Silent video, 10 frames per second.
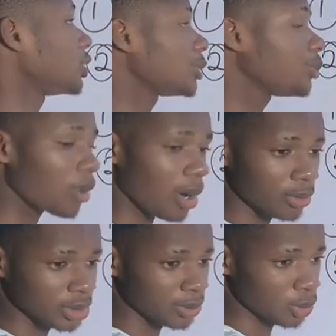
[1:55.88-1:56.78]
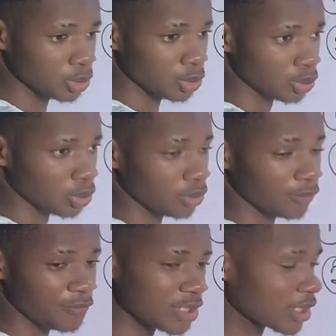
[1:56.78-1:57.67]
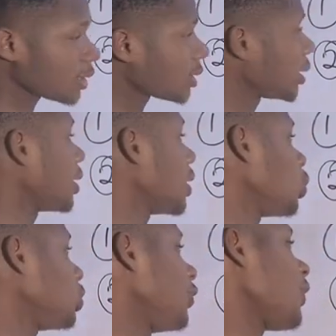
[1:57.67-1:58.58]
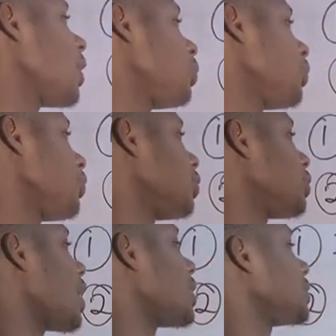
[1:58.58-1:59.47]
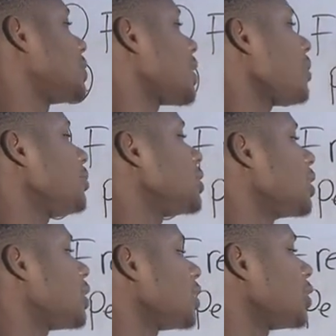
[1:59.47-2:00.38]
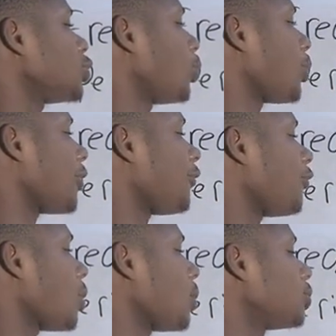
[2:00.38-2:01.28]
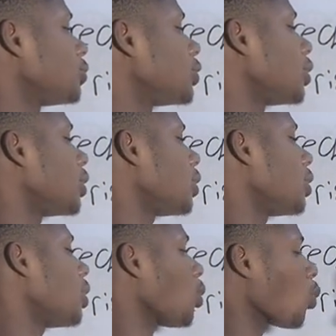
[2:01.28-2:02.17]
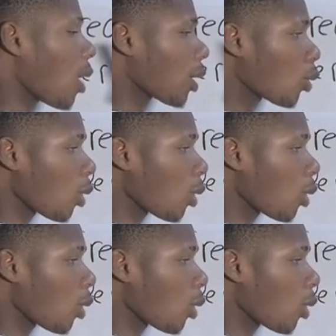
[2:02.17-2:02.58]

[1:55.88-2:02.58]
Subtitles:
simple harmonic motion or in physics, we define period as the time taken to perform one